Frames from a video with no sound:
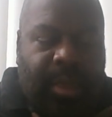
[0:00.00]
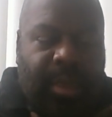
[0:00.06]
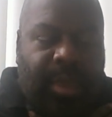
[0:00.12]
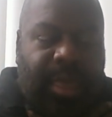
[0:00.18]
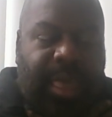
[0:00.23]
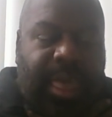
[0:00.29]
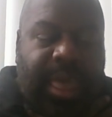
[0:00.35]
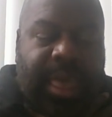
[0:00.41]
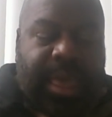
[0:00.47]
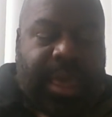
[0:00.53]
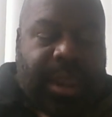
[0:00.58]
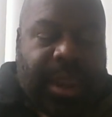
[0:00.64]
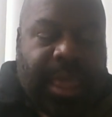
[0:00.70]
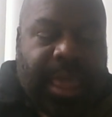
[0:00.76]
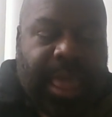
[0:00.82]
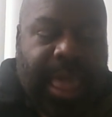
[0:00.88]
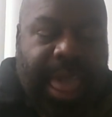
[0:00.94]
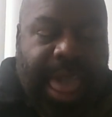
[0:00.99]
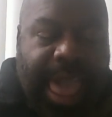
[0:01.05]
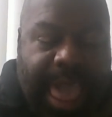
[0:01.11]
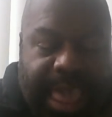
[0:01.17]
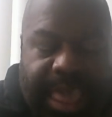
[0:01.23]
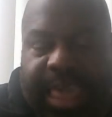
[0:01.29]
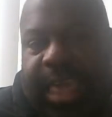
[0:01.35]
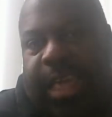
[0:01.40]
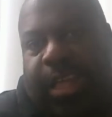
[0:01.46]
in
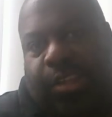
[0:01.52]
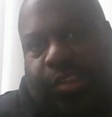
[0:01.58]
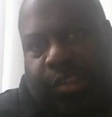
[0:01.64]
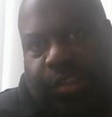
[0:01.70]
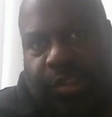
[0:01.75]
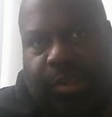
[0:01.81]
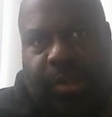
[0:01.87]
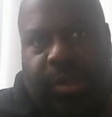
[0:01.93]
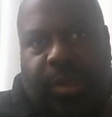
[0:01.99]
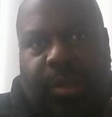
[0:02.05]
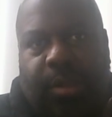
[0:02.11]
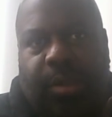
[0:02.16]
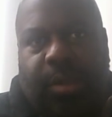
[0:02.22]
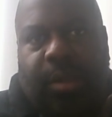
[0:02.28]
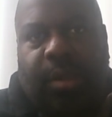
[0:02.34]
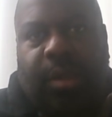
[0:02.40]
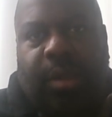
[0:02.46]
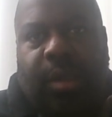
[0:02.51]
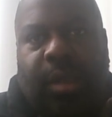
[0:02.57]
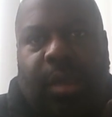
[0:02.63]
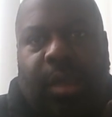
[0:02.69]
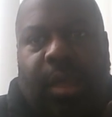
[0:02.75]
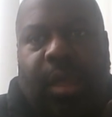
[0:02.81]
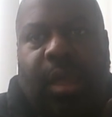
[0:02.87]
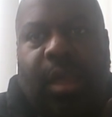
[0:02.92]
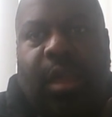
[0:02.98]
hangings,
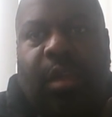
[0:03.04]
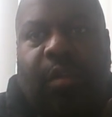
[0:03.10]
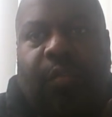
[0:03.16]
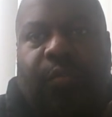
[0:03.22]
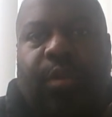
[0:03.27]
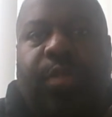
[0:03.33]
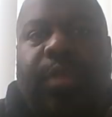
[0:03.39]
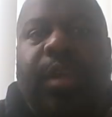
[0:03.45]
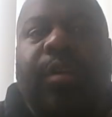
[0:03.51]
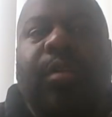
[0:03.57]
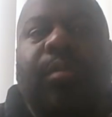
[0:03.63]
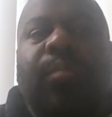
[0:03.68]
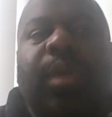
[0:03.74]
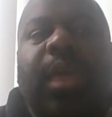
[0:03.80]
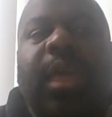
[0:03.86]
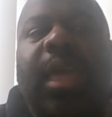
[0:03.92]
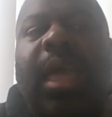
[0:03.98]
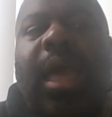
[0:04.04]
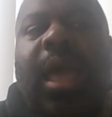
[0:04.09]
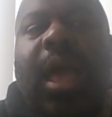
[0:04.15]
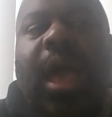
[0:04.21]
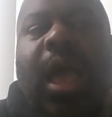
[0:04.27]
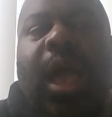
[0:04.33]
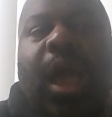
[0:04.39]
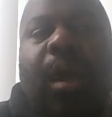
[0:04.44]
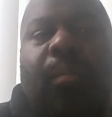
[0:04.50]
for there to be
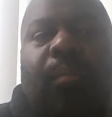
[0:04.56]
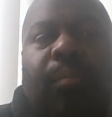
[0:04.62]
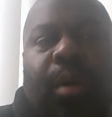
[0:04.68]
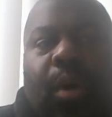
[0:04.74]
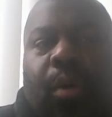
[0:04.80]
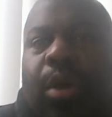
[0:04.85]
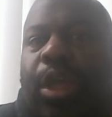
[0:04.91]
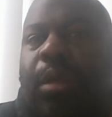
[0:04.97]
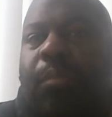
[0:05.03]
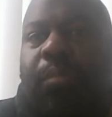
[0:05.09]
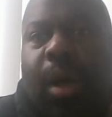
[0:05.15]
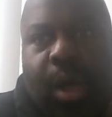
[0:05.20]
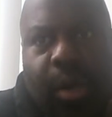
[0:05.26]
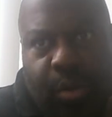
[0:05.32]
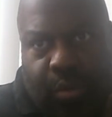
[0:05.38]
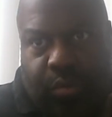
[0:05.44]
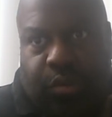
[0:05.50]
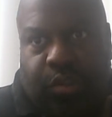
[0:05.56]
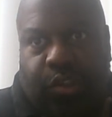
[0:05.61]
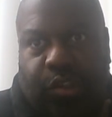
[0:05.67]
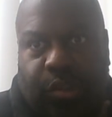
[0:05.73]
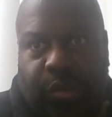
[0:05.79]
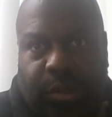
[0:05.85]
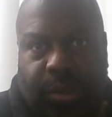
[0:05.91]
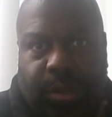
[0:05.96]
broken bones.